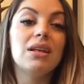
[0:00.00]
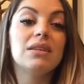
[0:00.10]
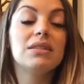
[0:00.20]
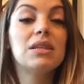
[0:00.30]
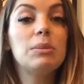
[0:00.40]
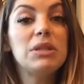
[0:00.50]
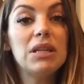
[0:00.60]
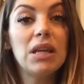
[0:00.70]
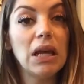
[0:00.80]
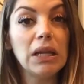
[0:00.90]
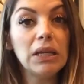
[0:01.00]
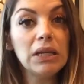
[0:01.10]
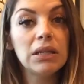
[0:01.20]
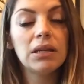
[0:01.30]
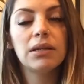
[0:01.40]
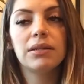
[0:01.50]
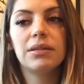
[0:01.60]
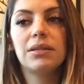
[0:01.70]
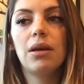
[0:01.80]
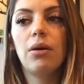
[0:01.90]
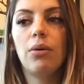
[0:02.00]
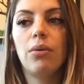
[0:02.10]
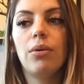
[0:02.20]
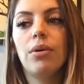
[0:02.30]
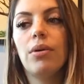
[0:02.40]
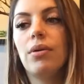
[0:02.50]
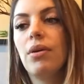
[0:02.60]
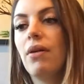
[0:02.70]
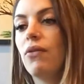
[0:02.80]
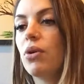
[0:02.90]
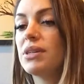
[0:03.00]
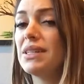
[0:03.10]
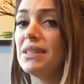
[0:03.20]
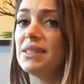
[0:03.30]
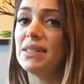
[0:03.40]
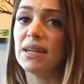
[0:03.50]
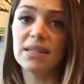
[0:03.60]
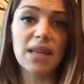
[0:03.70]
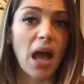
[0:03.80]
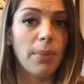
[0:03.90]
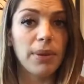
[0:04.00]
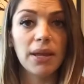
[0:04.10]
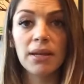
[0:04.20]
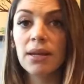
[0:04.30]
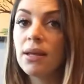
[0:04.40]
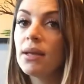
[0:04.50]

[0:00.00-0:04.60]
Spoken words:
slim to none. So of course it does happen.